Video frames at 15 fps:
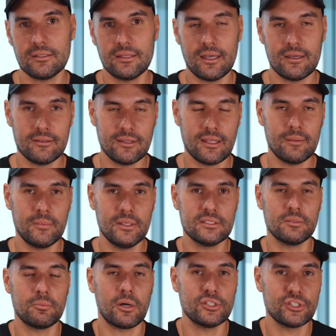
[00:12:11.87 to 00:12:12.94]
That means
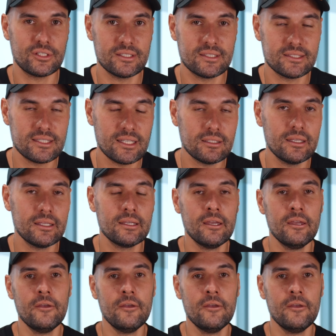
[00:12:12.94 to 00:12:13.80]
the project isn't selling.